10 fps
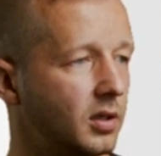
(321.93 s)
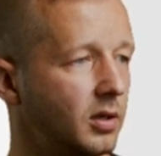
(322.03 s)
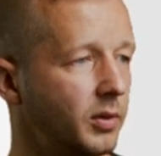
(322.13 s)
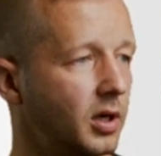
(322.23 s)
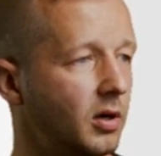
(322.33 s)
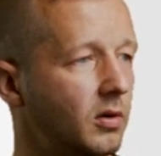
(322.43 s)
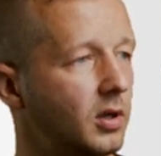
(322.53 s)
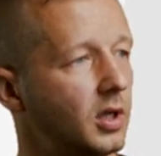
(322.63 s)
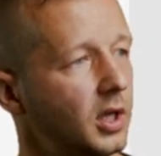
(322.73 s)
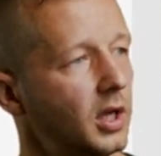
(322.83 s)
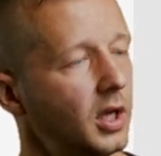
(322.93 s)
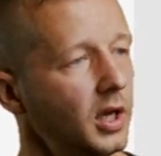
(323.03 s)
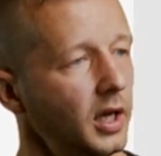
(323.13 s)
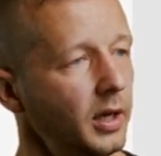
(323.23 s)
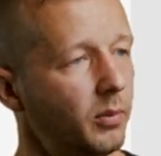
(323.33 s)
There we go.
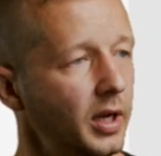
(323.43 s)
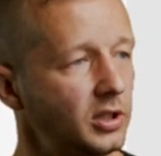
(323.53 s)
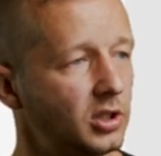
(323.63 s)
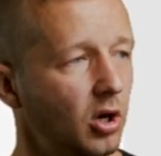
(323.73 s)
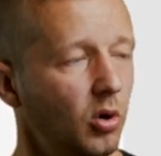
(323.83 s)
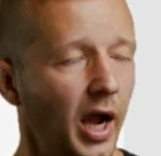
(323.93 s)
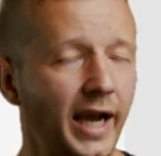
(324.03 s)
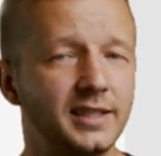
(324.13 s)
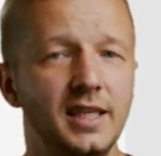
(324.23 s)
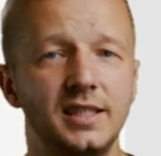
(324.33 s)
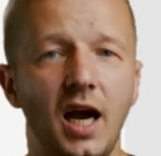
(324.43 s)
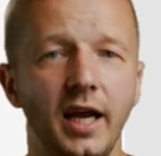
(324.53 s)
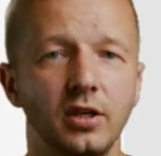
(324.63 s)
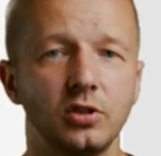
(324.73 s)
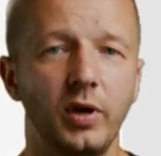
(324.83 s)
But and so as
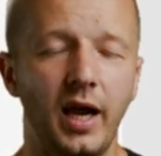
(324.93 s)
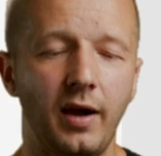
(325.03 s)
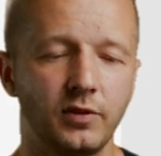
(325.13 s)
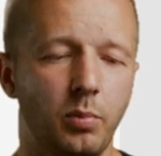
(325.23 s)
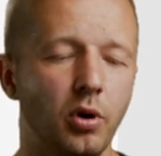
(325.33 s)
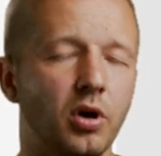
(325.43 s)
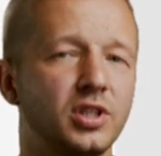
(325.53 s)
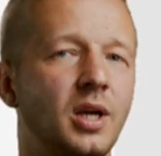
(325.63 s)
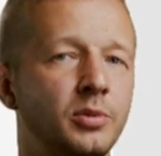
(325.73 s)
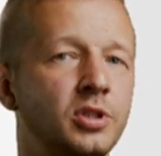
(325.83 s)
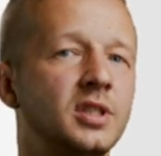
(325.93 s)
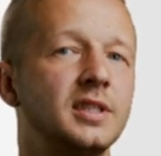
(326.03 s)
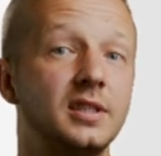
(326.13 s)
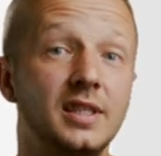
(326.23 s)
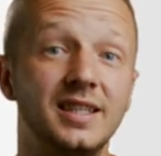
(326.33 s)
designers, we have to put our
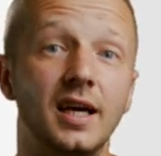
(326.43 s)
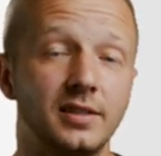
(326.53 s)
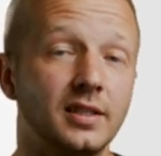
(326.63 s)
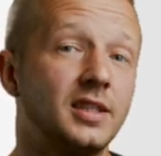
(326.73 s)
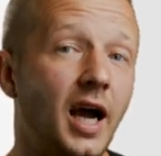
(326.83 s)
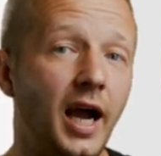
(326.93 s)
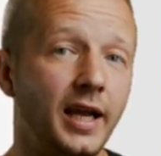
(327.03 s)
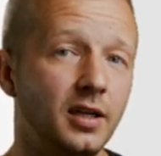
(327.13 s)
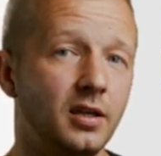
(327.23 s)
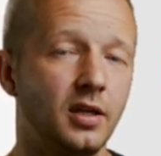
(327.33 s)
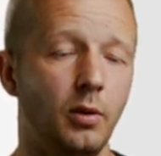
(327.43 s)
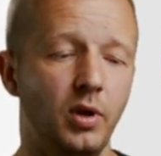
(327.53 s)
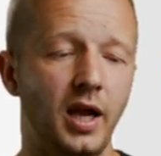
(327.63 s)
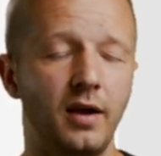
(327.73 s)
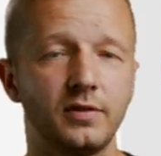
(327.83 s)
assumptions as aside, and
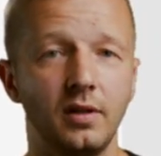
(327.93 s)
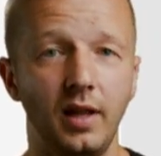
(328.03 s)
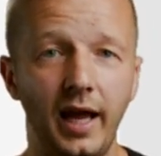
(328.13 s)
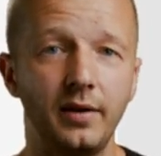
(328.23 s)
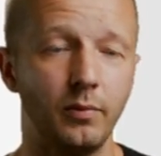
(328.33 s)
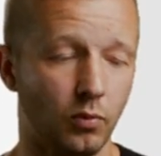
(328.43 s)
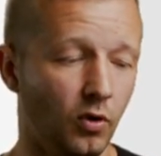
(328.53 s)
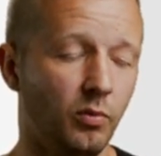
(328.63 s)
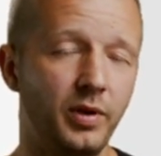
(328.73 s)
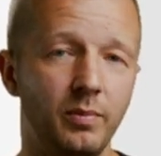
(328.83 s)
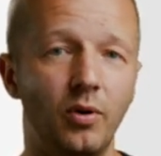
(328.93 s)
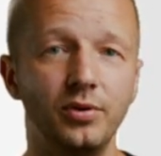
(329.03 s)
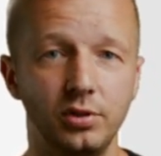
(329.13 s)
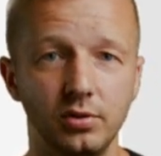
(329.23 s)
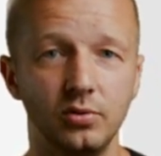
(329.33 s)
we have to let real people
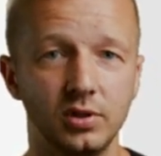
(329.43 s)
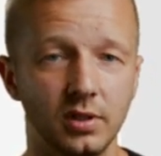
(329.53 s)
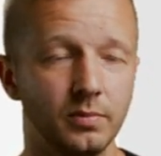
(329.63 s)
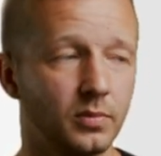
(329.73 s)
use